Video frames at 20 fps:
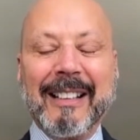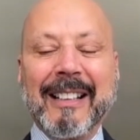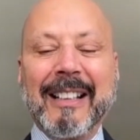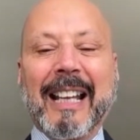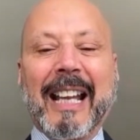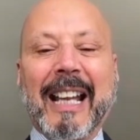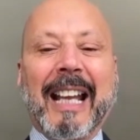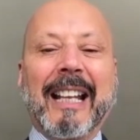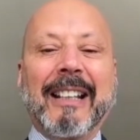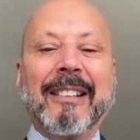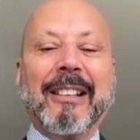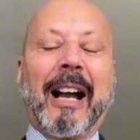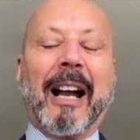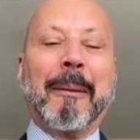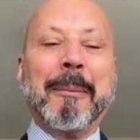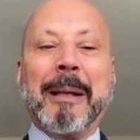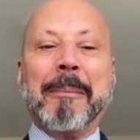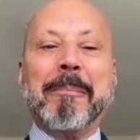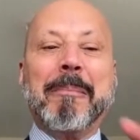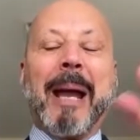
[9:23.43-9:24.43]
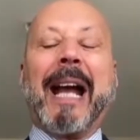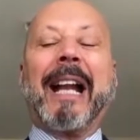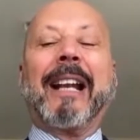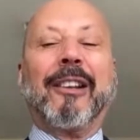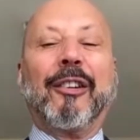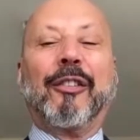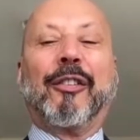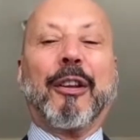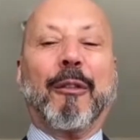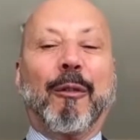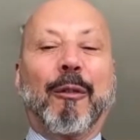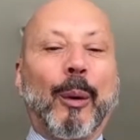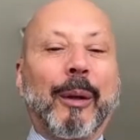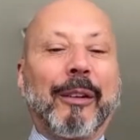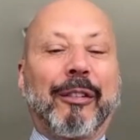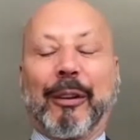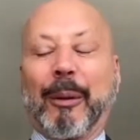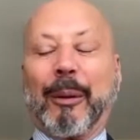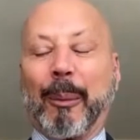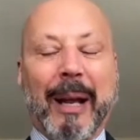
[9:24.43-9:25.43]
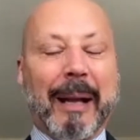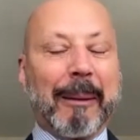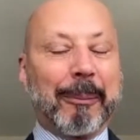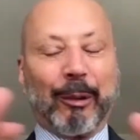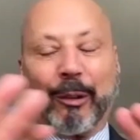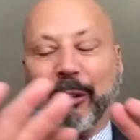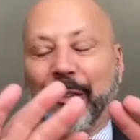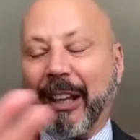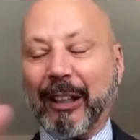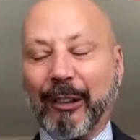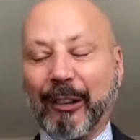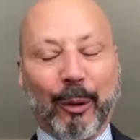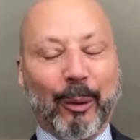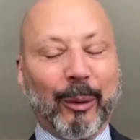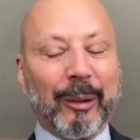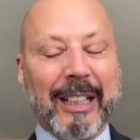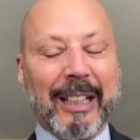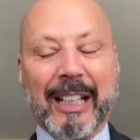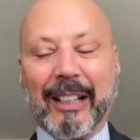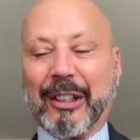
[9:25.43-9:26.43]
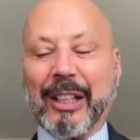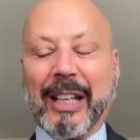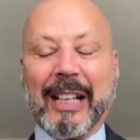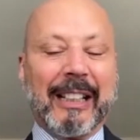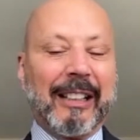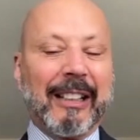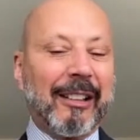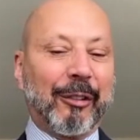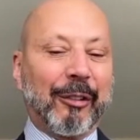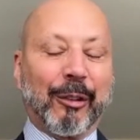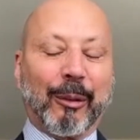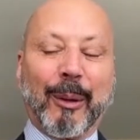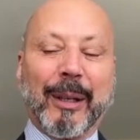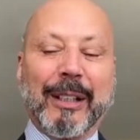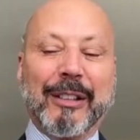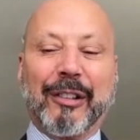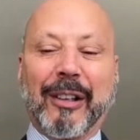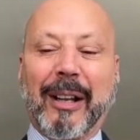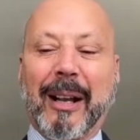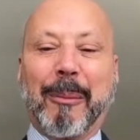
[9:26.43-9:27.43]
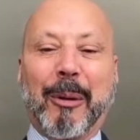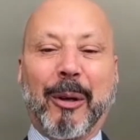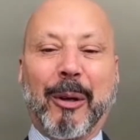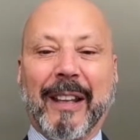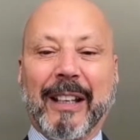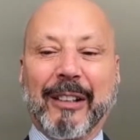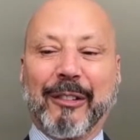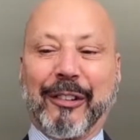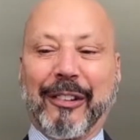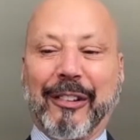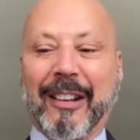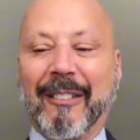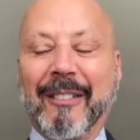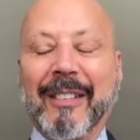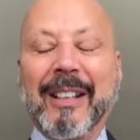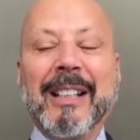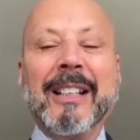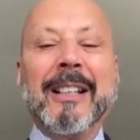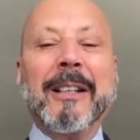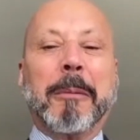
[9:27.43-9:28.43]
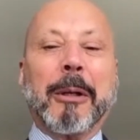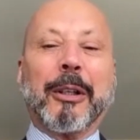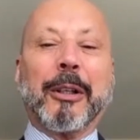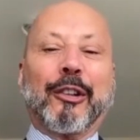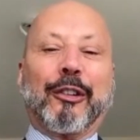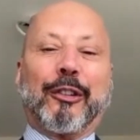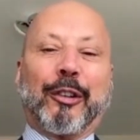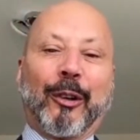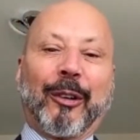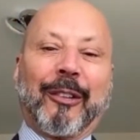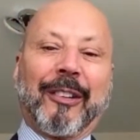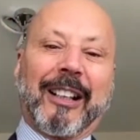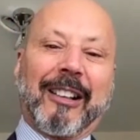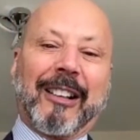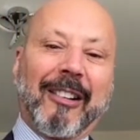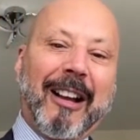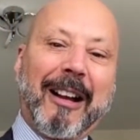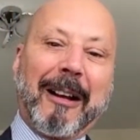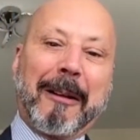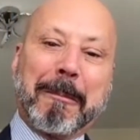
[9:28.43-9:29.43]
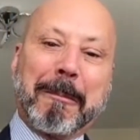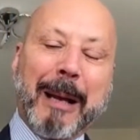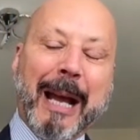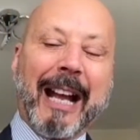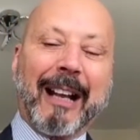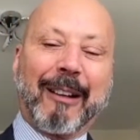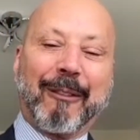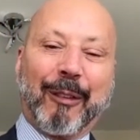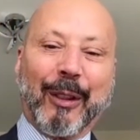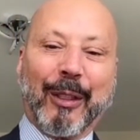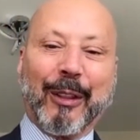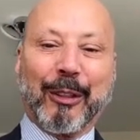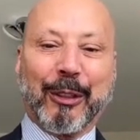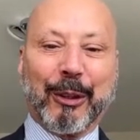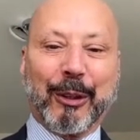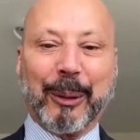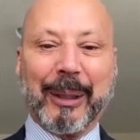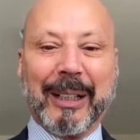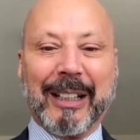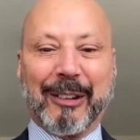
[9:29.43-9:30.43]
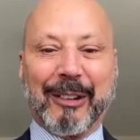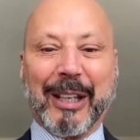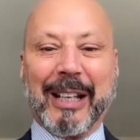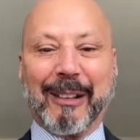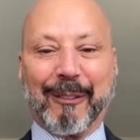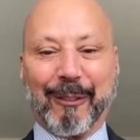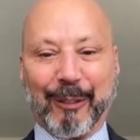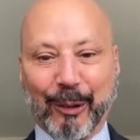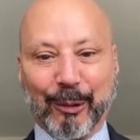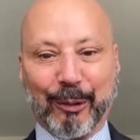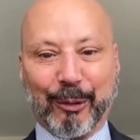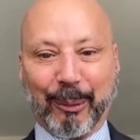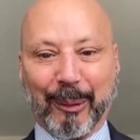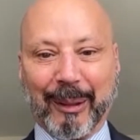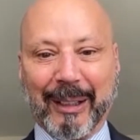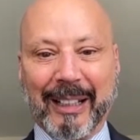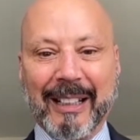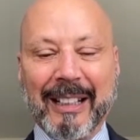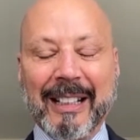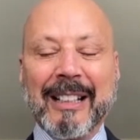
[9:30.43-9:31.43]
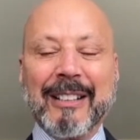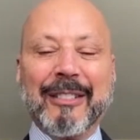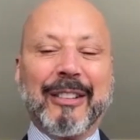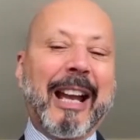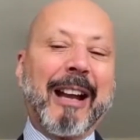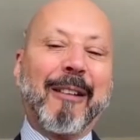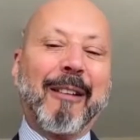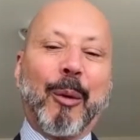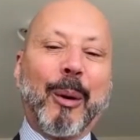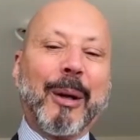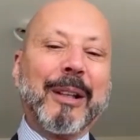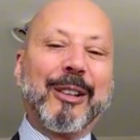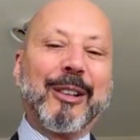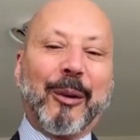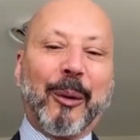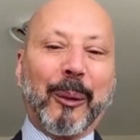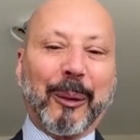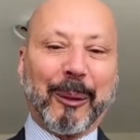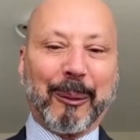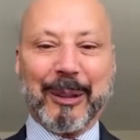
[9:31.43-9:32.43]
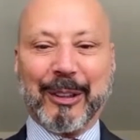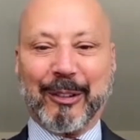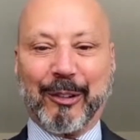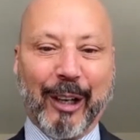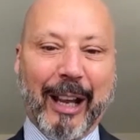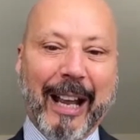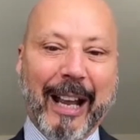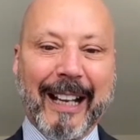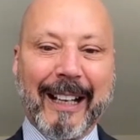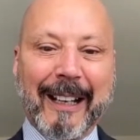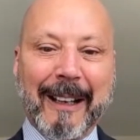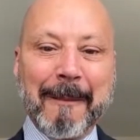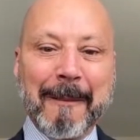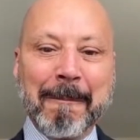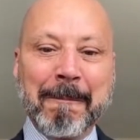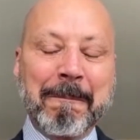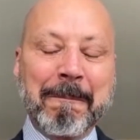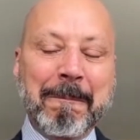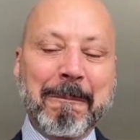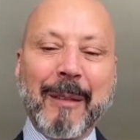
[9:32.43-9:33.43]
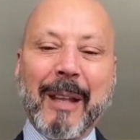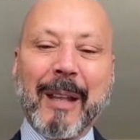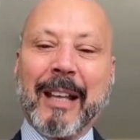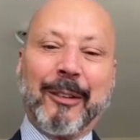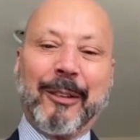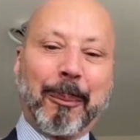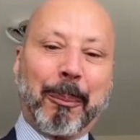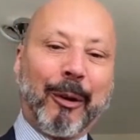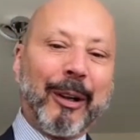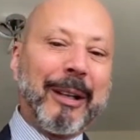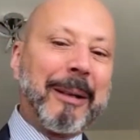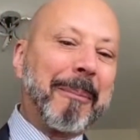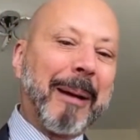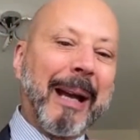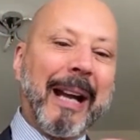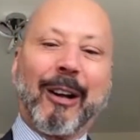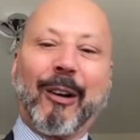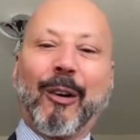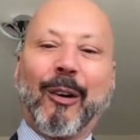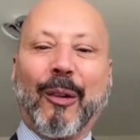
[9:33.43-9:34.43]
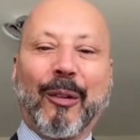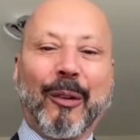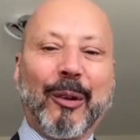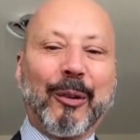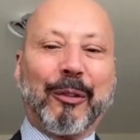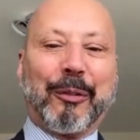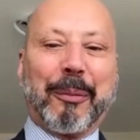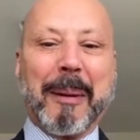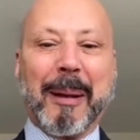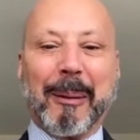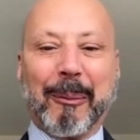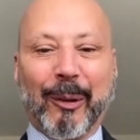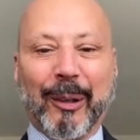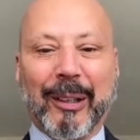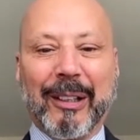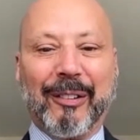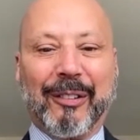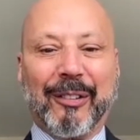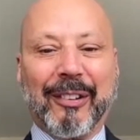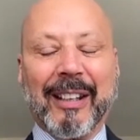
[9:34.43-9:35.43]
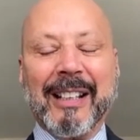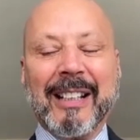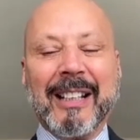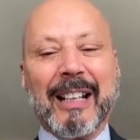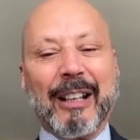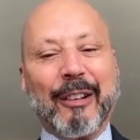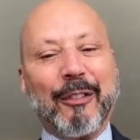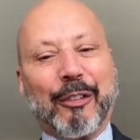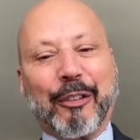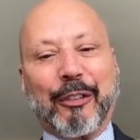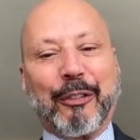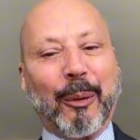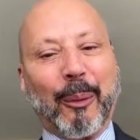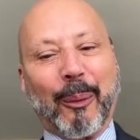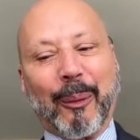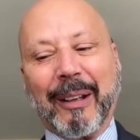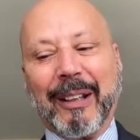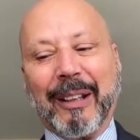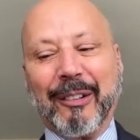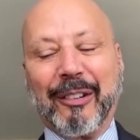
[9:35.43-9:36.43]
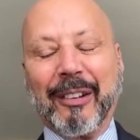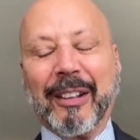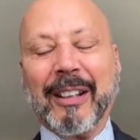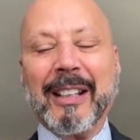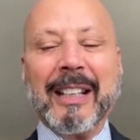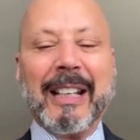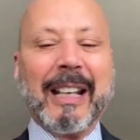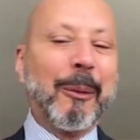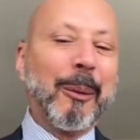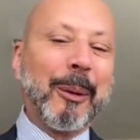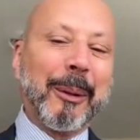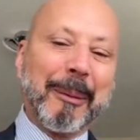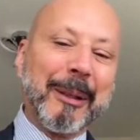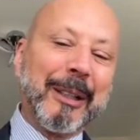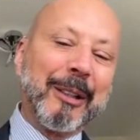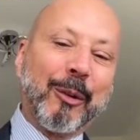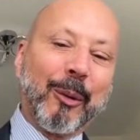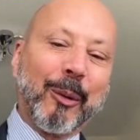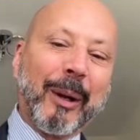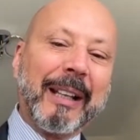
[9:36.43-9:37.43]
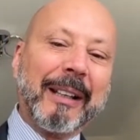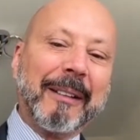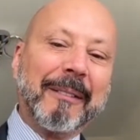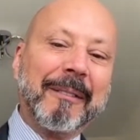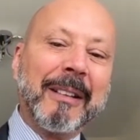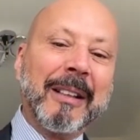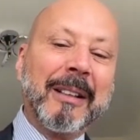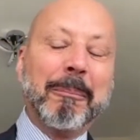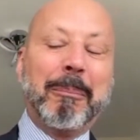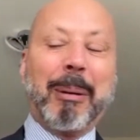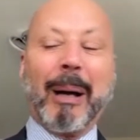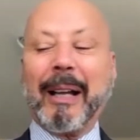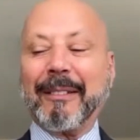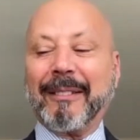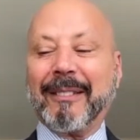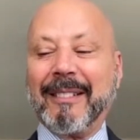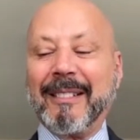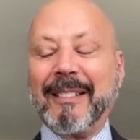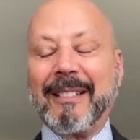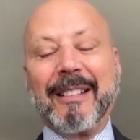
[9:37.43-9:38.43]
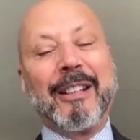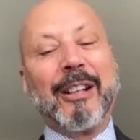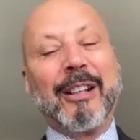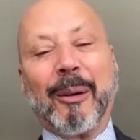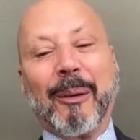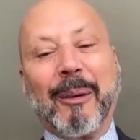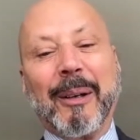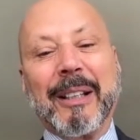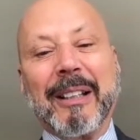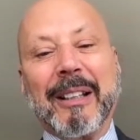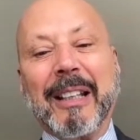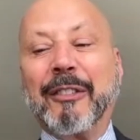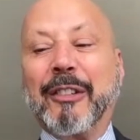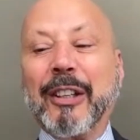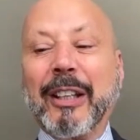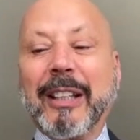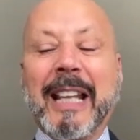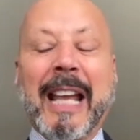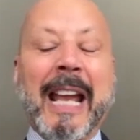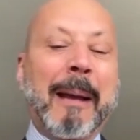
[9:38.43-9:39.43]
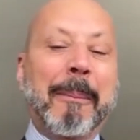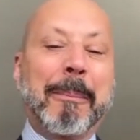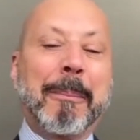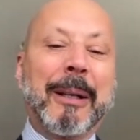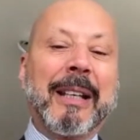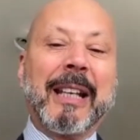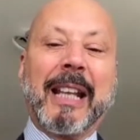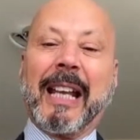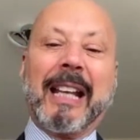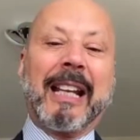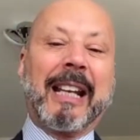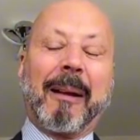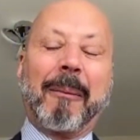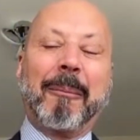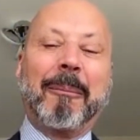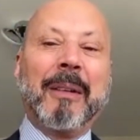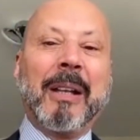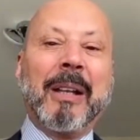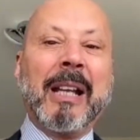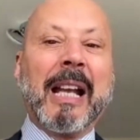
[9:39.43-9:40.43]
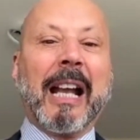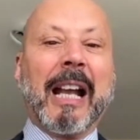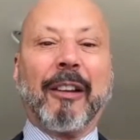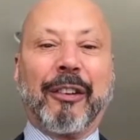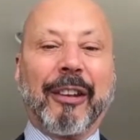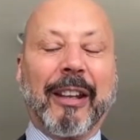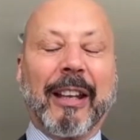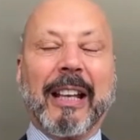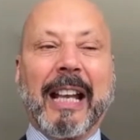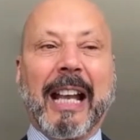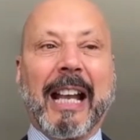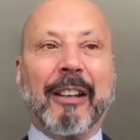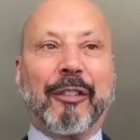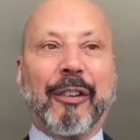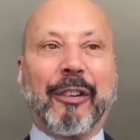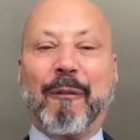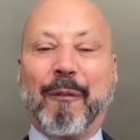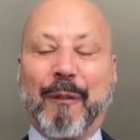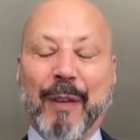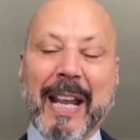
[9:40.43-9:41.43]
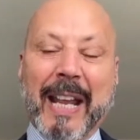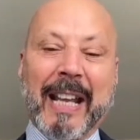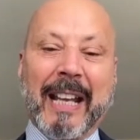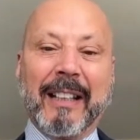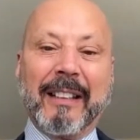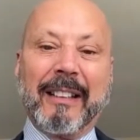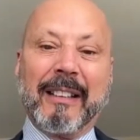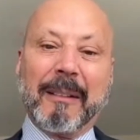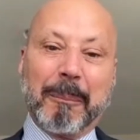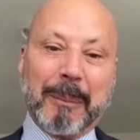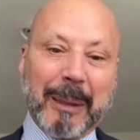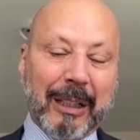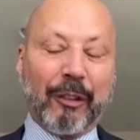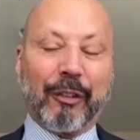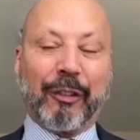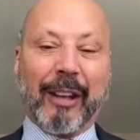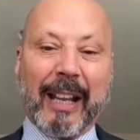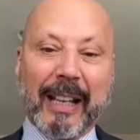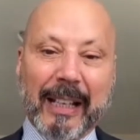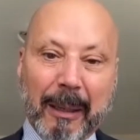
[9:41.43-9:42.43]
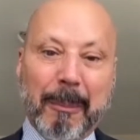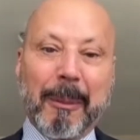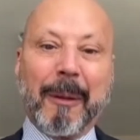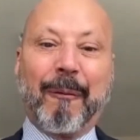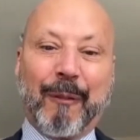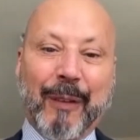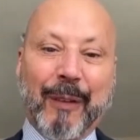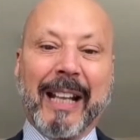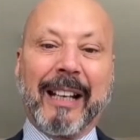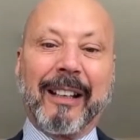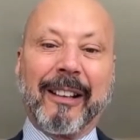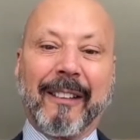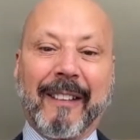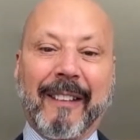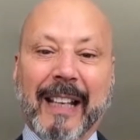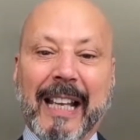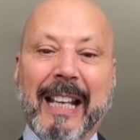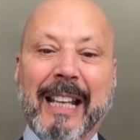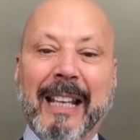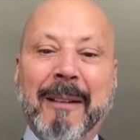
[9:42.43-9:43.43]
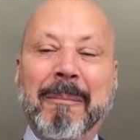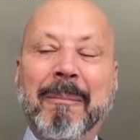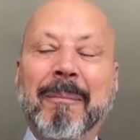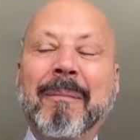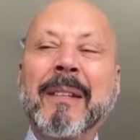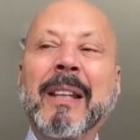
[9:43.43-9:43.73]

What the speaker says: And I mean, Matt is the voice of the Raptors. I totally get that. He does a great job, all that stuff. But to turn the clock back for the 30th anniversary, to have one quarter with Jack and to bring back all those memories and stories, it would have been great. But it didn't happen. And I'm as a fan, because I am a fan of the game,